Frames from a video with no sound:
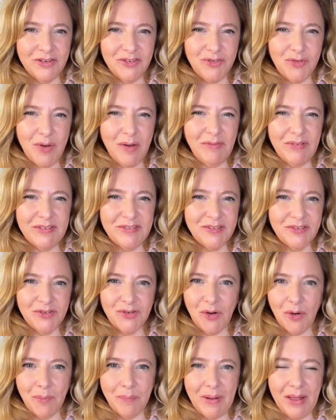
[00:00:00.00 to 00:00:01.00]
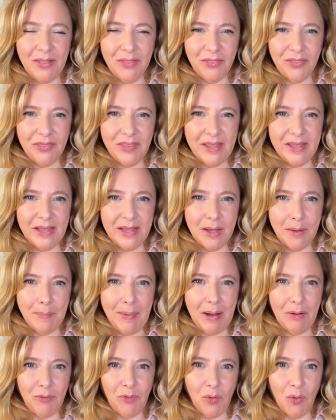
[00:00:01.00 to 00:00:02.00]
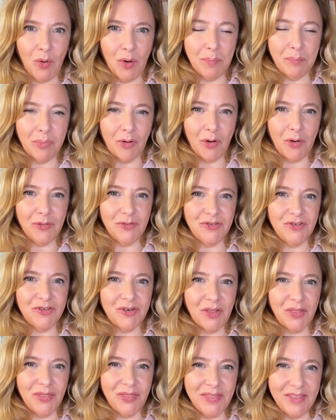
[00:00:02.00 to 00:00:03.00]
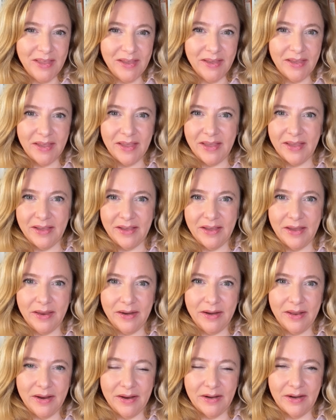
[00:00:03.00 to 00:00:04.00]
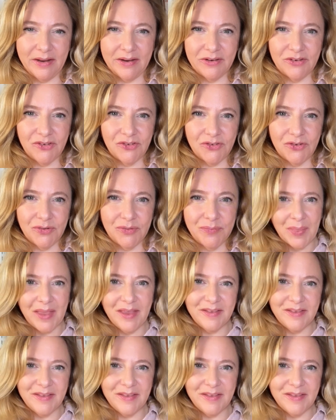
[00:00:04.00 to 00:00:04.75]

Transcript: Do you ever stop and think about your approach to thinking in English?